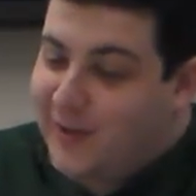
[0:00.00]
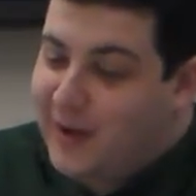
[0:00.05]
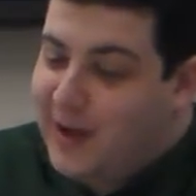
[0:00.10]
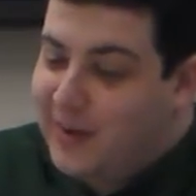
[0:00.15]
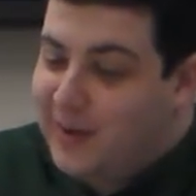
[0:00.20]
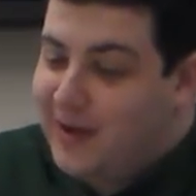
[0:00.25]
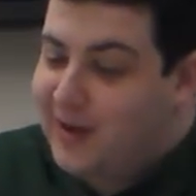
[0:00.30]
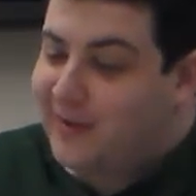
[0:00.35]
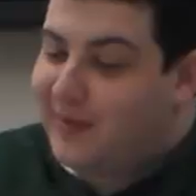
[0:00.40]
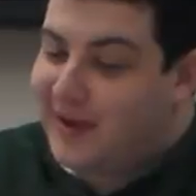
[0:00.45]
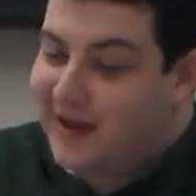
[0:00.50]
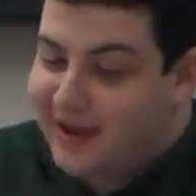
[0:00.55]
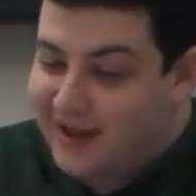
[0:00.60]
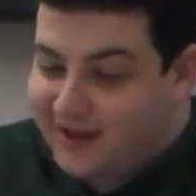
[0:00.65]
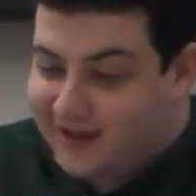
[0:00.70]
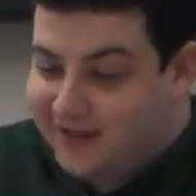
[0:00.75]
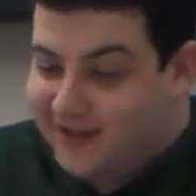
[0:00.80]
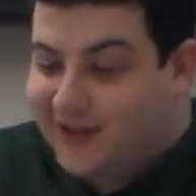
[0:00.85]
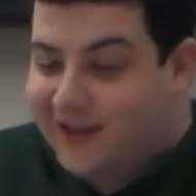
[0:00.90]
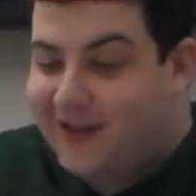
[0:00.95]
Oui, oui,
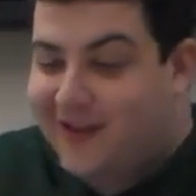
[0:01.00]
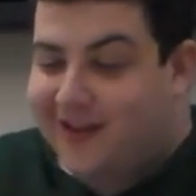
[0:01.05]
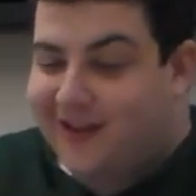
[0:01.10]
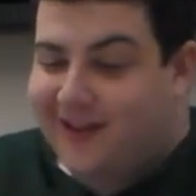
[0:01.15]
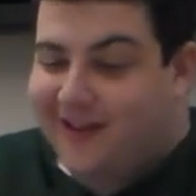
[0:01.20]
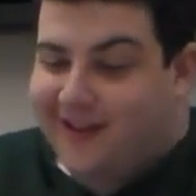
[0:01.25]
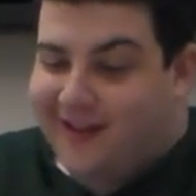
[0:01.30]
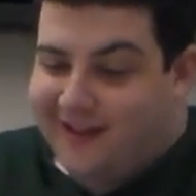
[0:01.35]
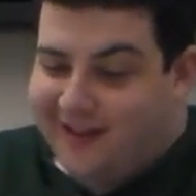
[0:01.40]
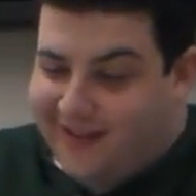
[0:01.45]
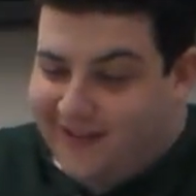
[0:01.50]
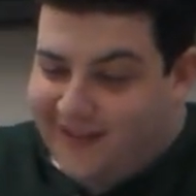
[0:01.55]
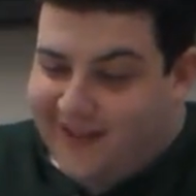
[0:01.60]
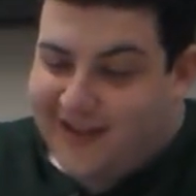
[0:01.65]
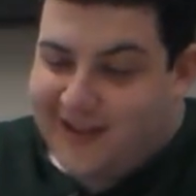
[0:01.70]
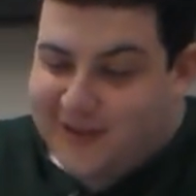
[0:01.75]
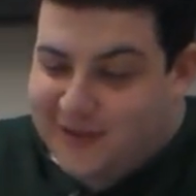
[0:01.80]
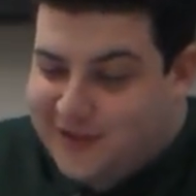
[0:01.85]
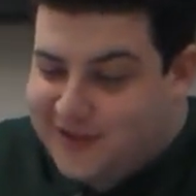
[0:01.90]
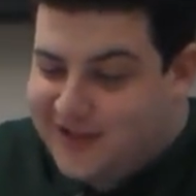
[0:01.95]
oui.
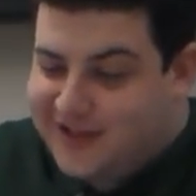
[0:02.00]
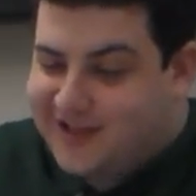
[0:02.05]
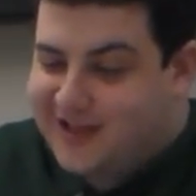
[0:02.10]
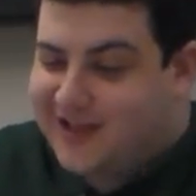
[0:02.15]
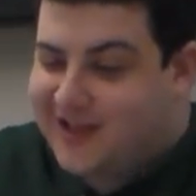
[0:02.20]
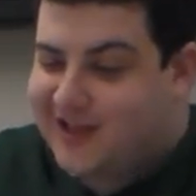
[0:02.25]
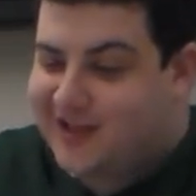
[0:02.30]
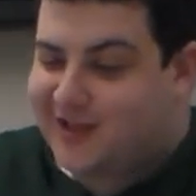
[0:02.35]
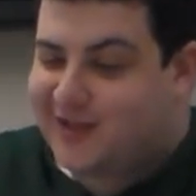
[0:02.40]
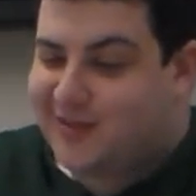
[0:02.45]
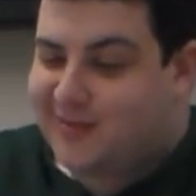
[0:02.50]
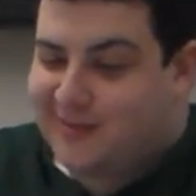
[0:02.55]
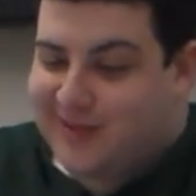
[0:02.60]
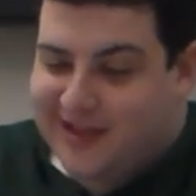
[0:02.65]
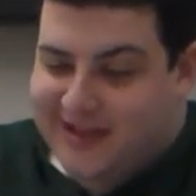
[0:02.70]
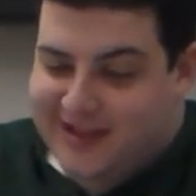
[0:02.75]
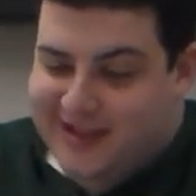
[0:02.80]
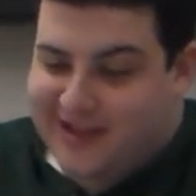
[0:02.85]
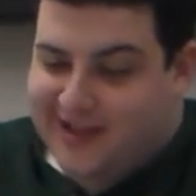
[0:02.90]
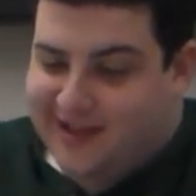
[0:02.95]
I do said to
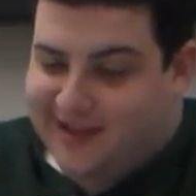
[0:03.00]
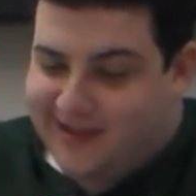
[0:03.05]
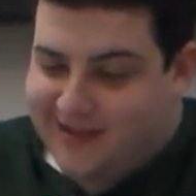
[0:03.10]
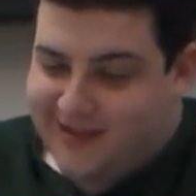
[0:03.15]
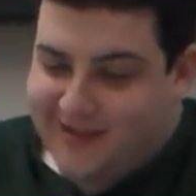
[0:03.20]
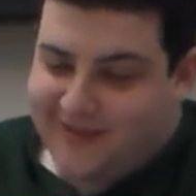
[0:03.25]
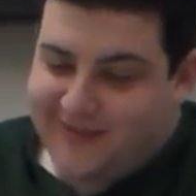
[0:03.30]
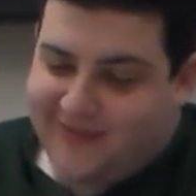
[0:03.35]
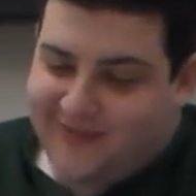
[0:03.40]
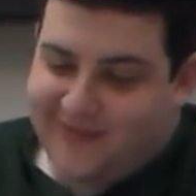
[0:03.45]
myself.